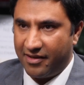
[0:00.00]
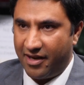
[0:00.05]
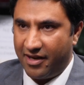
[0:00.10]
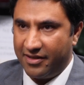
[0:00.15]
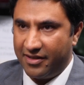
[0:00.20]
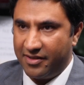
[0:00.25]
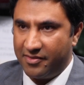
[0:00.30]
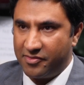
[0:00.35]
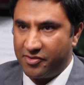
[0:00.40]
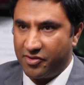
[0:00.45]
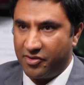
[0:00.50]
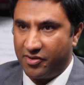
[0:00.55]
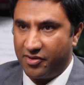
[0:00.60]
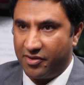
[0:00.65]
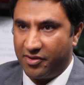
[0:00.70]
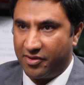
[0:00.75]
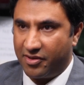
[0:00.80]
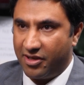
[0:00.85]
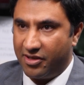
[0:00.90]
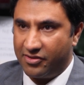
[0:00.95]
items, or
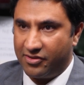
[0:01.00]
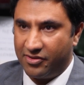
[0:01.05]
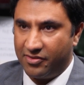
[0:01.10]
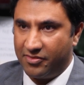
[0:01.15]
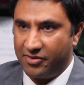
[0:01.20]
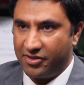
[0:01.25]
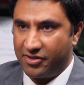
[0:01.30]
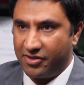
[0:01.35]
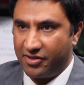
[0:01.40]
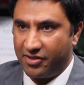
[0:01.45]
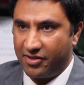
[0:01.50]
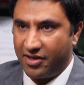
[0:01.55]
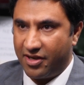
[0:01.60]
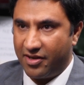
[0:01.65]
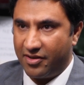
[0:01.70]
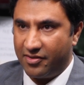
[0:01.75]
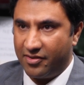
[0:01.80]
customers are not